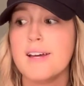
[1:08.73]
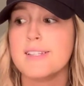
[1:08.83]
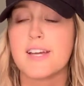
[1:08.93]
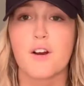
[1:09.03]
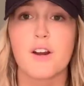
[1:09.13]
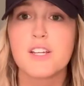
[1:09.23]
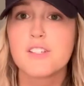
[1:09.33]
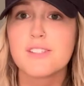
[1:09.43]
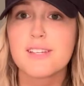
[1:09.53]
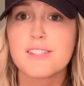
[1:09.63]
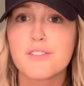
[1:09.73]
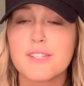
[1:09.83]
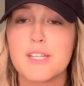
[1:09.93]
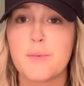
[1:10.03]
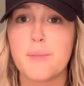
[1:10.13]
decorations that still
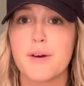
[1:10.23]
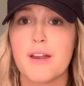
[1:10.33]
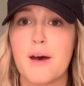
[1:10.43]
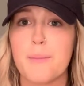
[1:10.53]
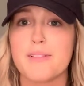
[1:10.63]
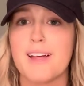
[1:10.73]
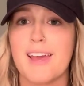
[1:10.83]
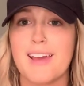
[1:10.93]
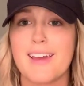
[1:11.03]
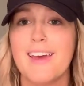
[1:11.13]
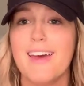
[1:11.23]
need to be put up. Like,